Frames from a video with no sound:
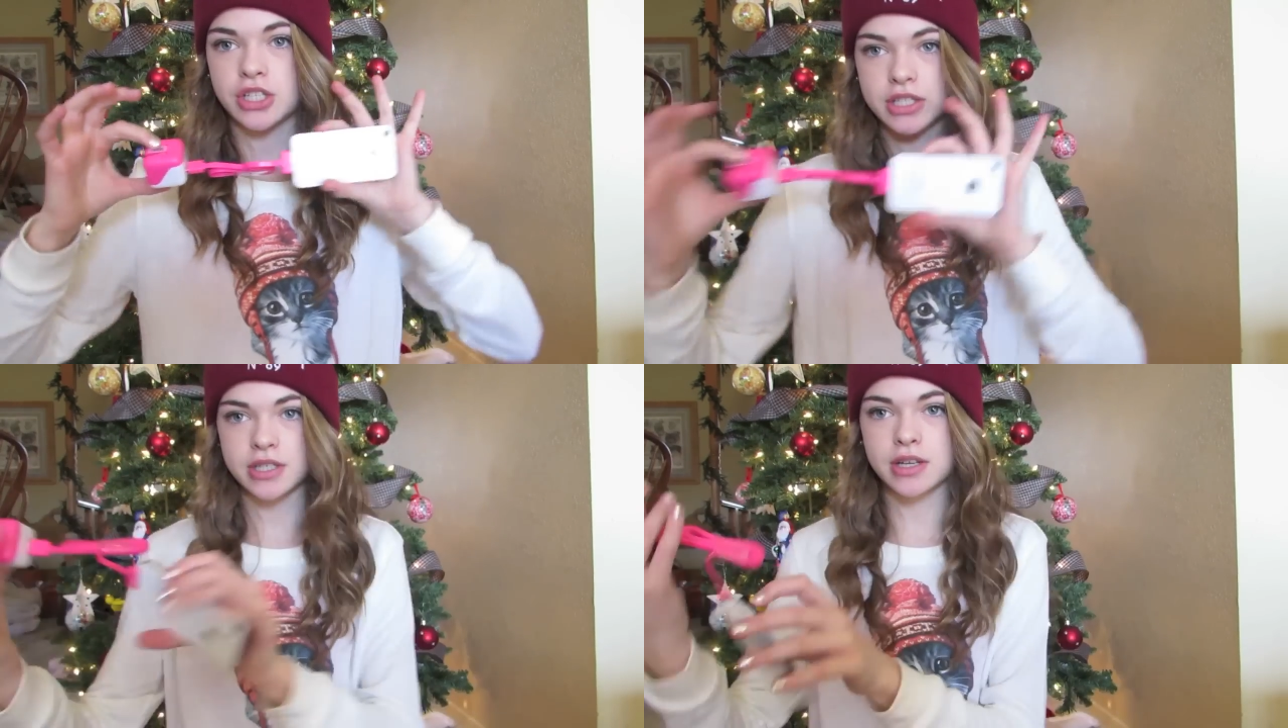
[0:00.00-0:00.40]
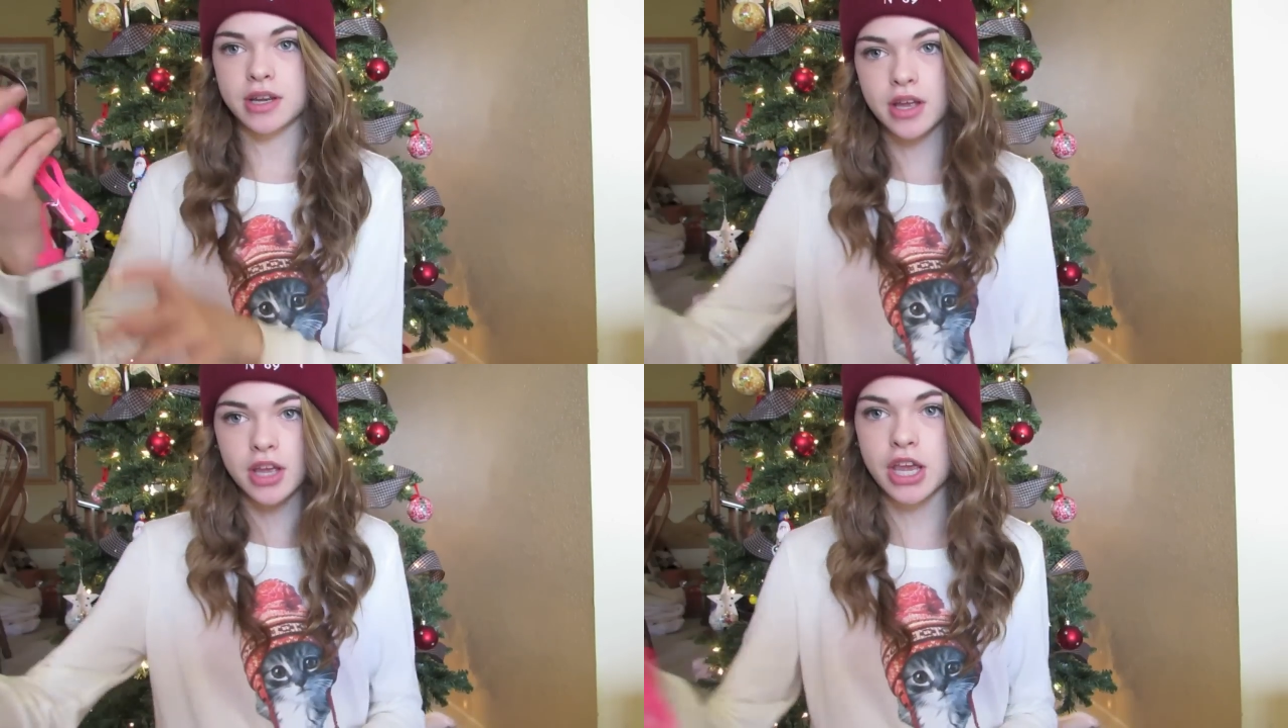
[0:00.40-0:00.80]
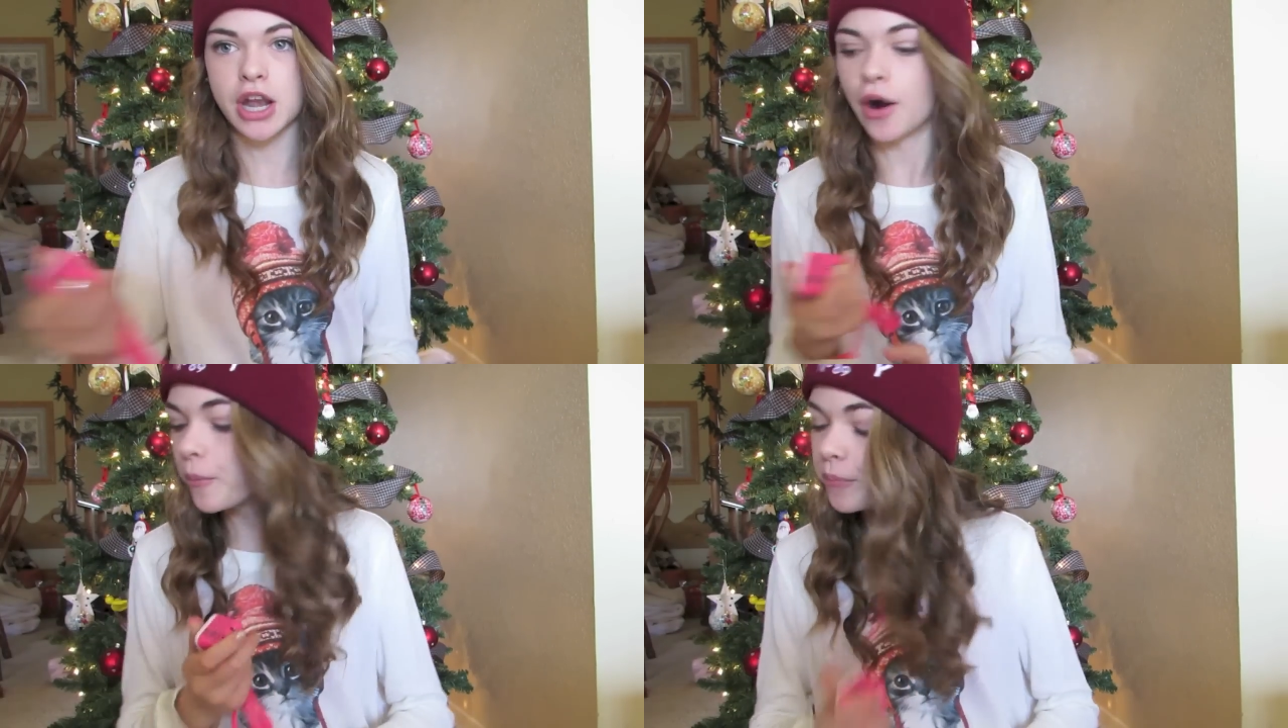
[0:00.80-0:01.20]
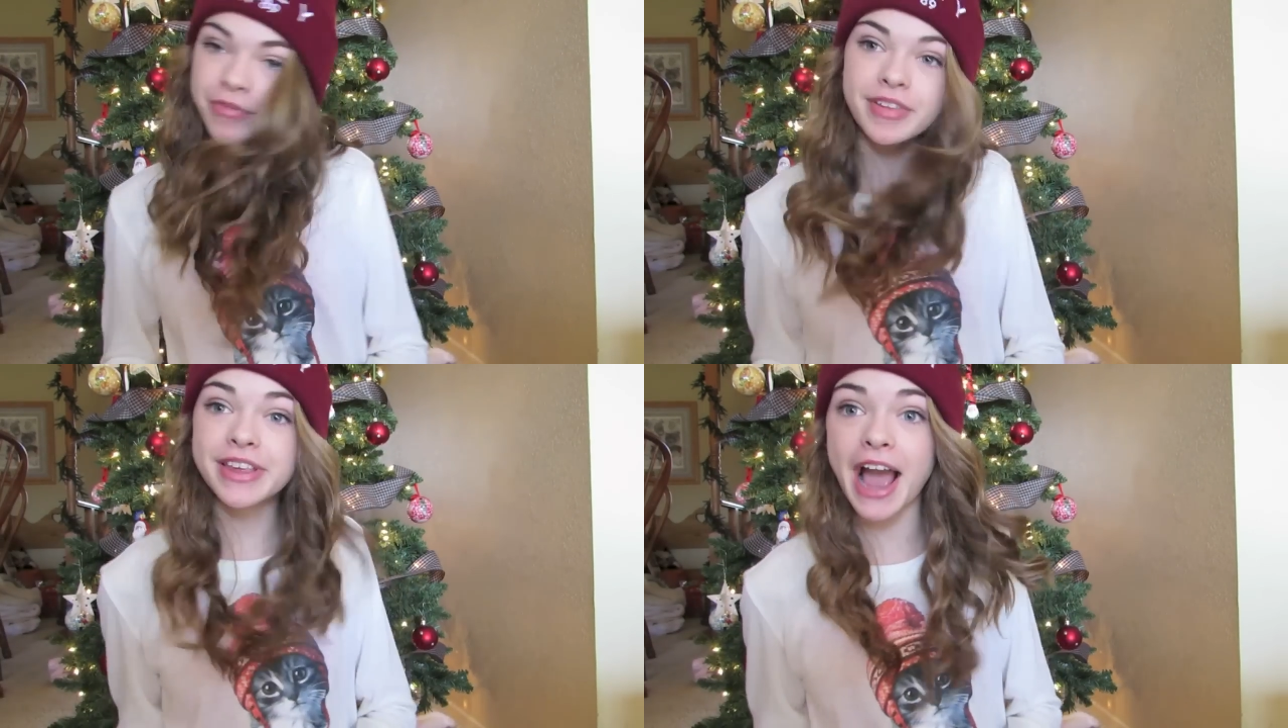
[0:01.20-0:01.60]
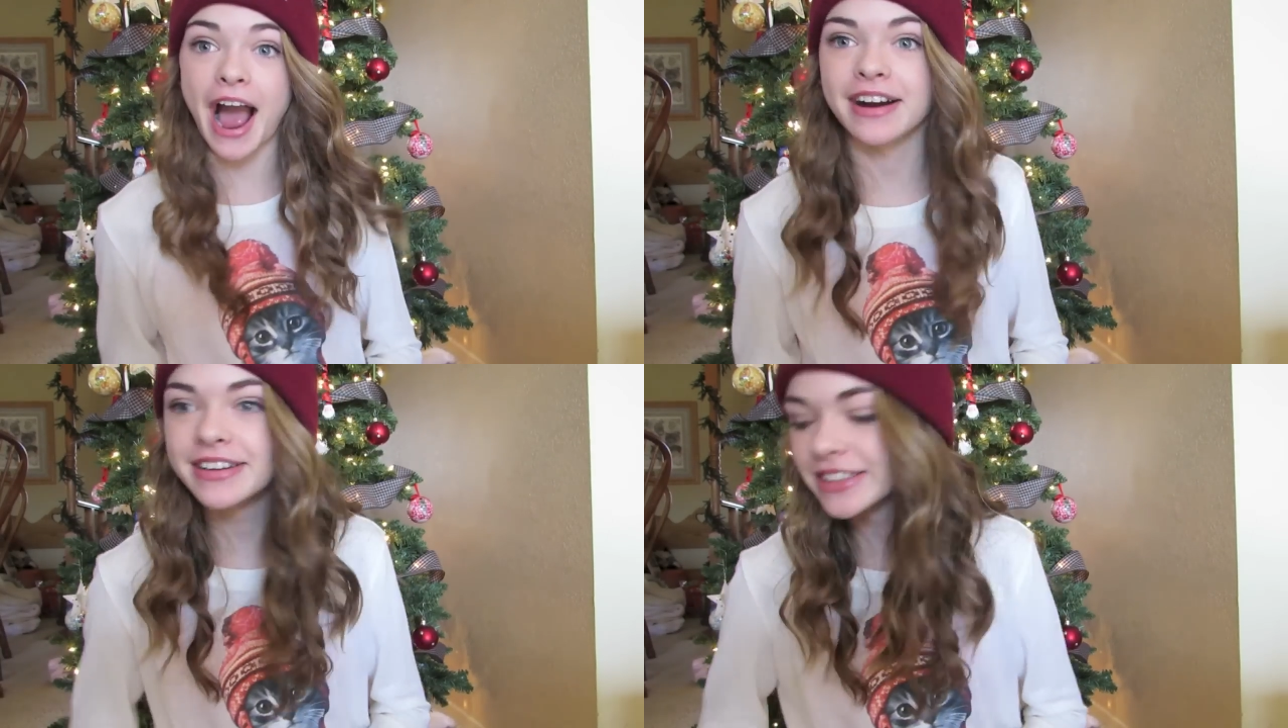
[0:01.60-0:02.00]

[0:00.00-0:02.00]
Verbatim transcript: just, you know, yeah.